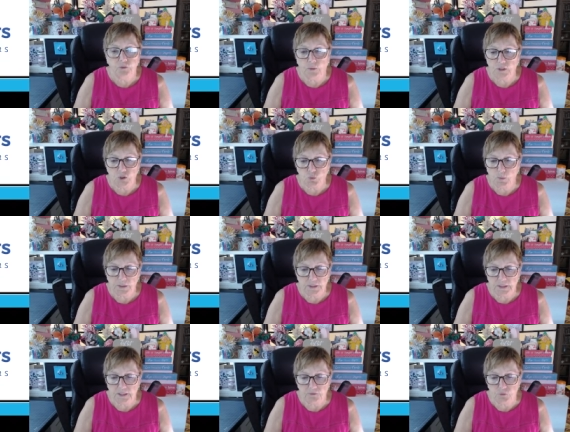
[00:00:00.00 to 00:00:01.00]
so I just wanted
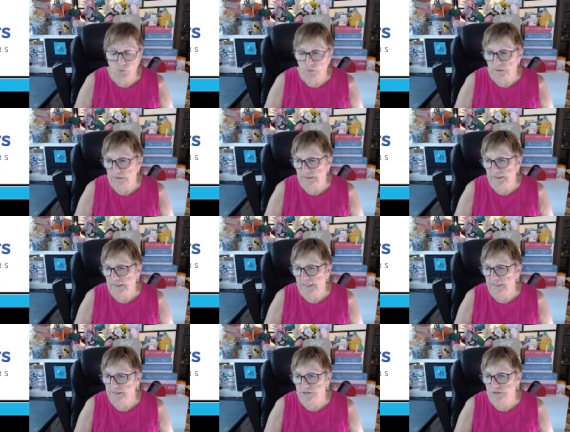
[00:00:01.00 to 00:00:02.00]
to give you a little
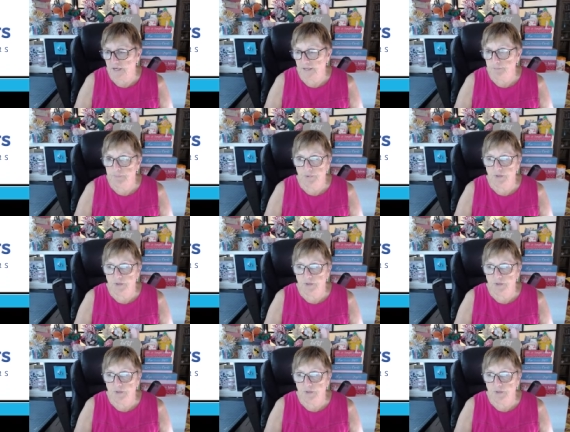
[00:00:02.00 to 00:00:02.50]
heads up